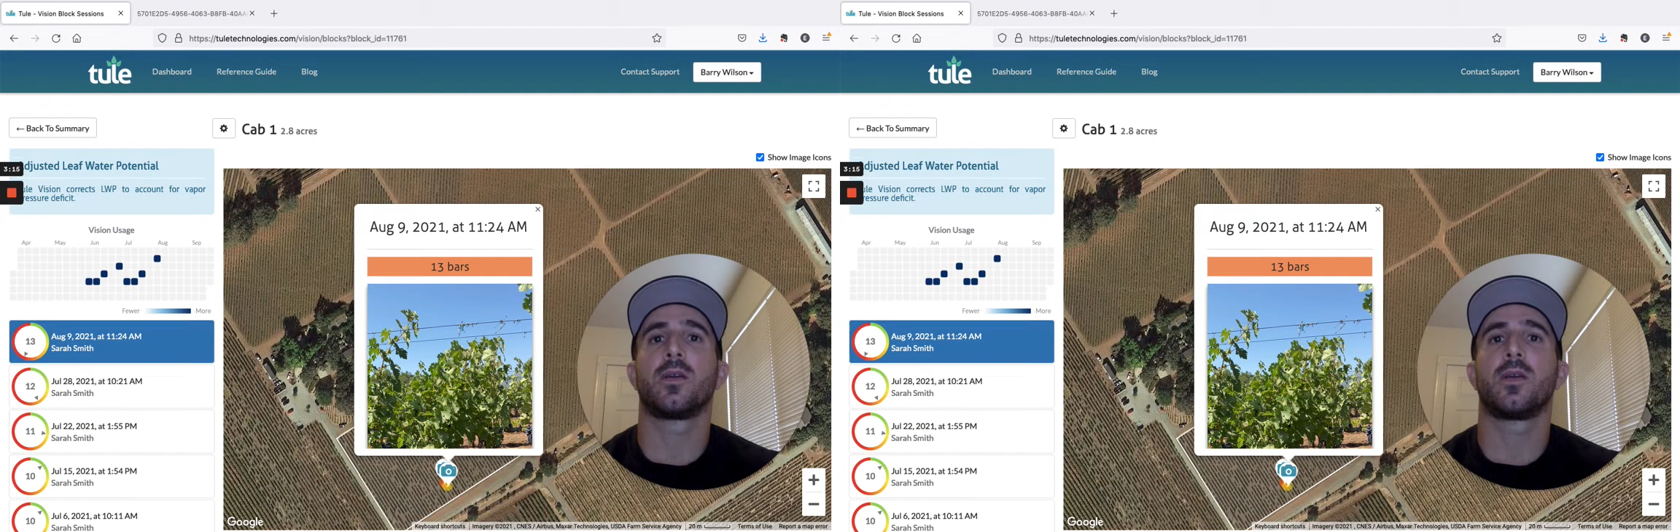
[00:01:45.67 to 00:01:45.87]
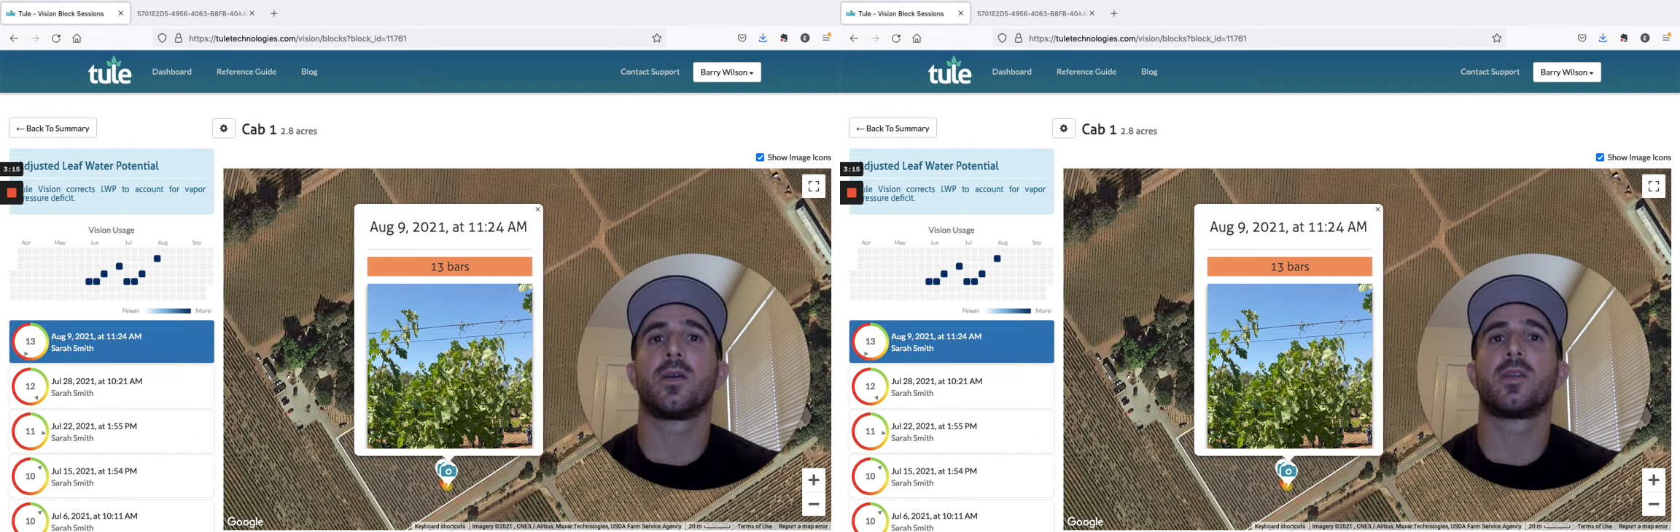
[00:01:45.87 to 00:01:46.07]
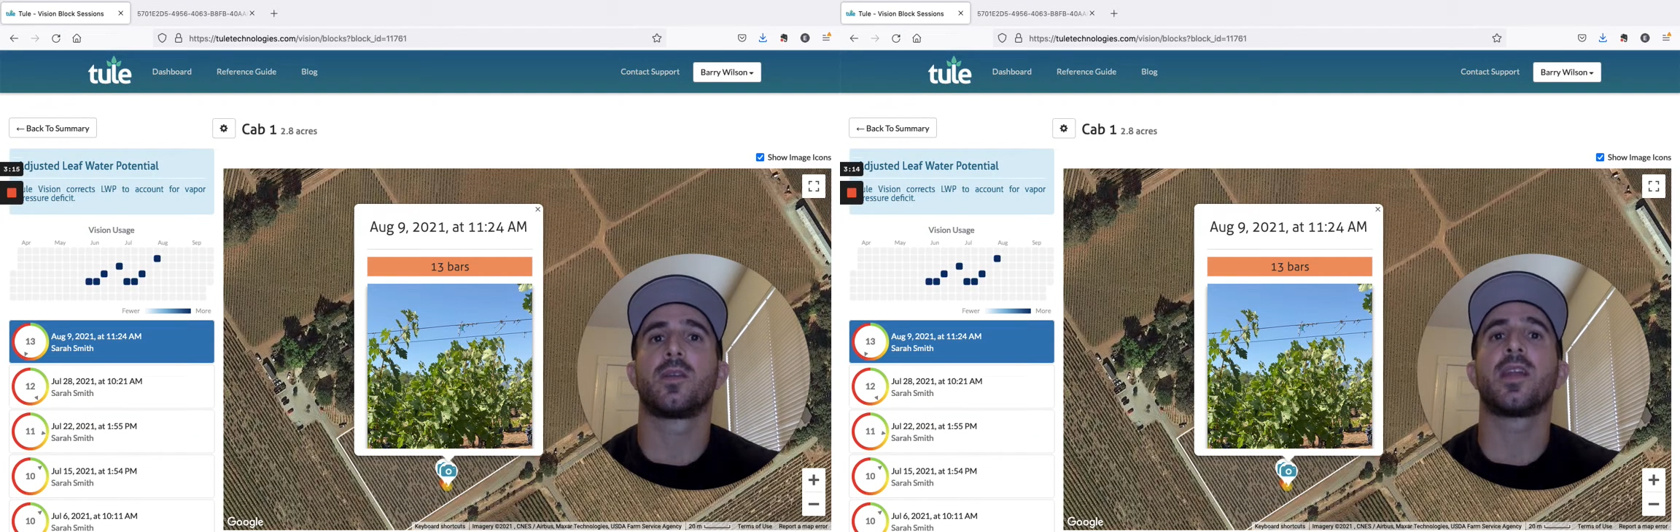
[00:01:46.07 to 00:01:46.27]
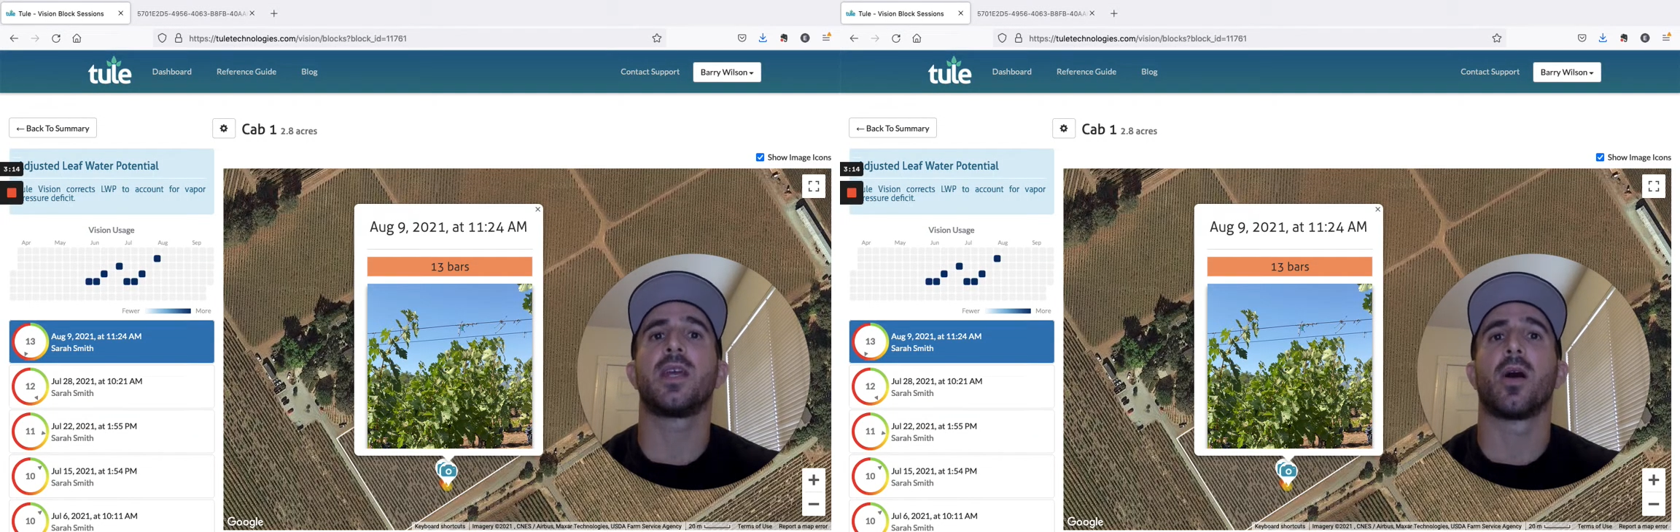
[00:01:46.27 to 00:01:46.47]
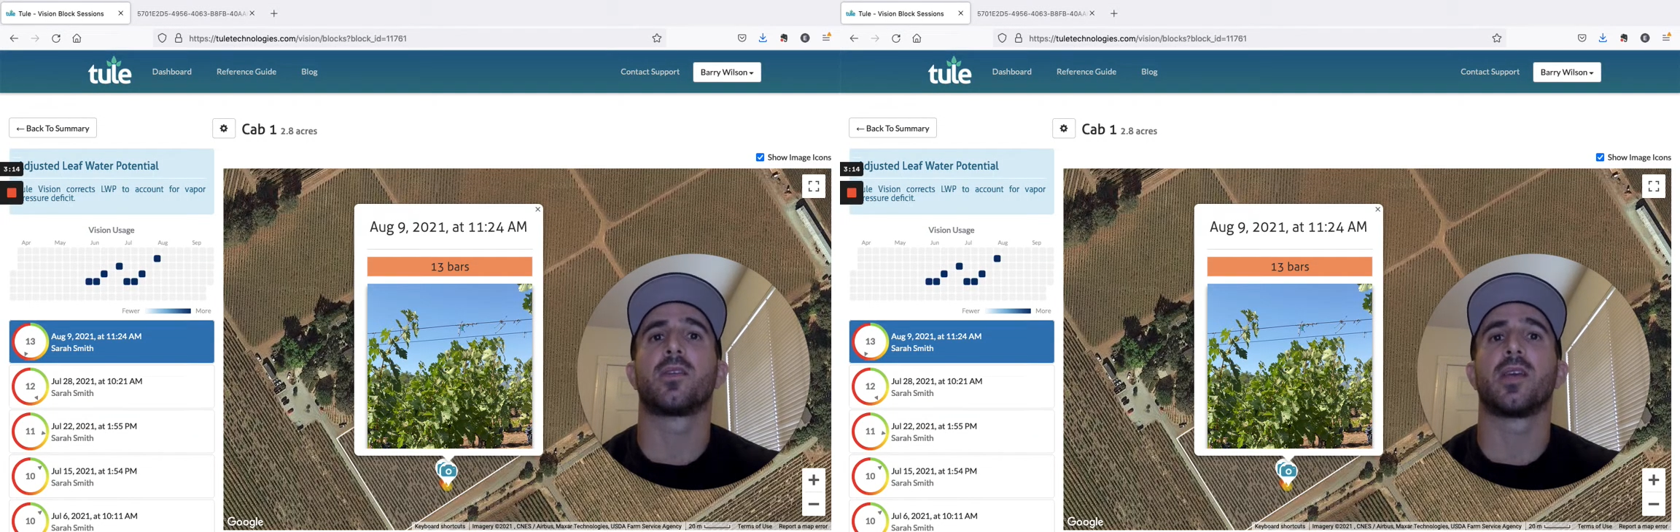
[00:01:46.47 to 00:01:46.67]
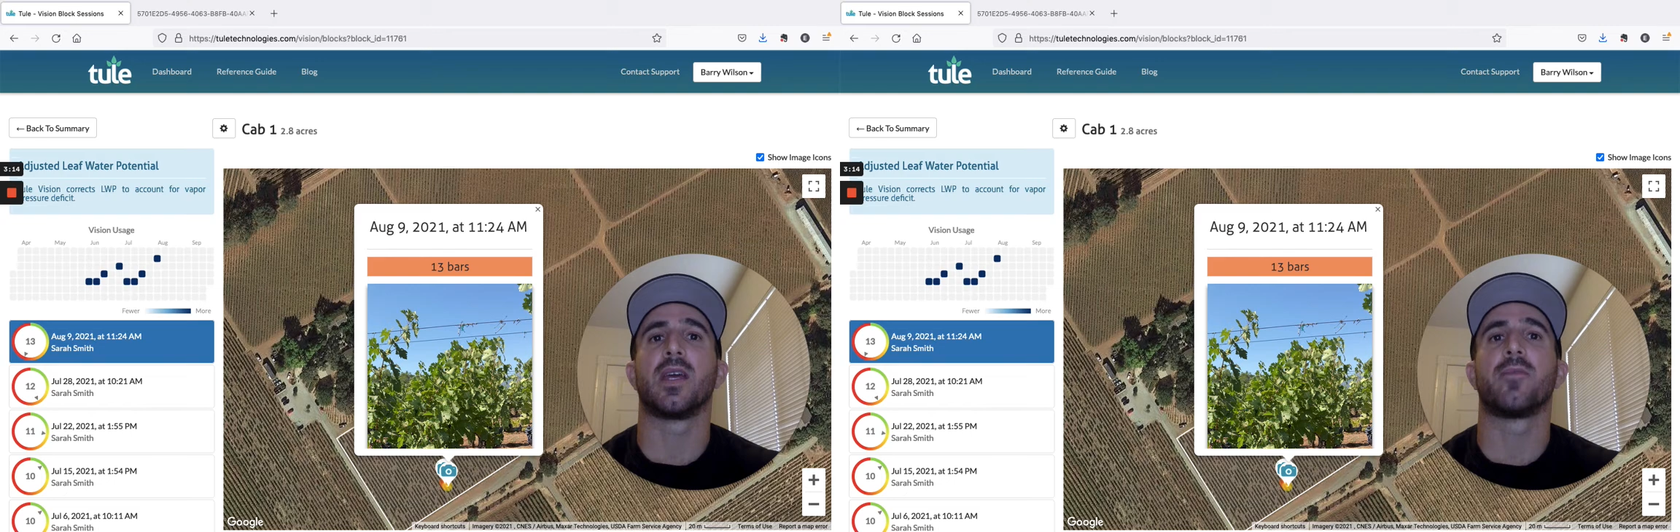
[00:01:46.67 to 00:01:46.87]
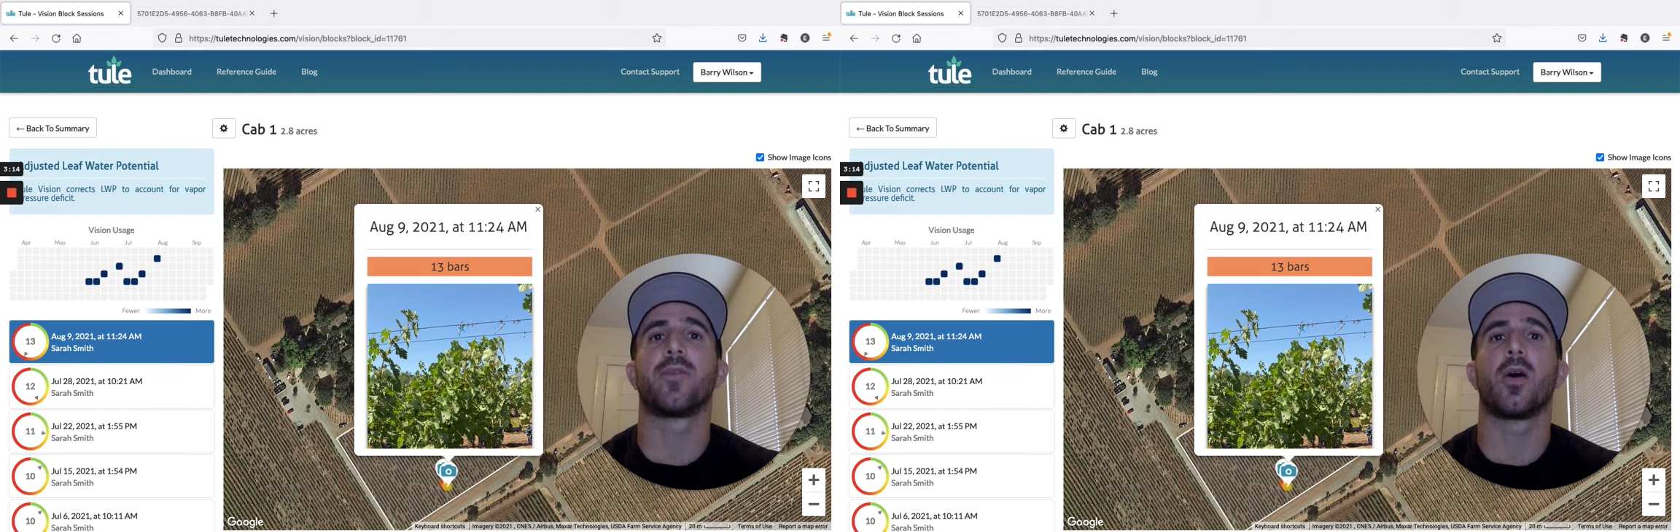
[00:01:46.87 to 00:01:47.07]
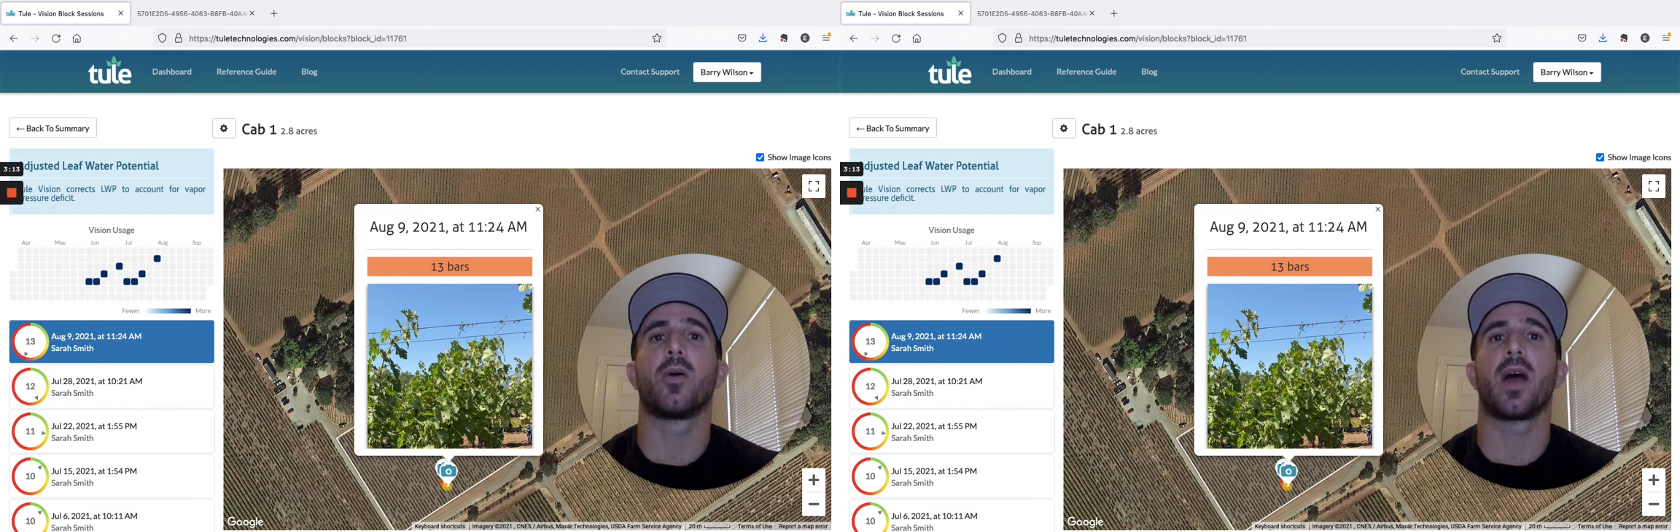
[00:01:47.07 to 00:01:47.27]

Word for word: send an email to info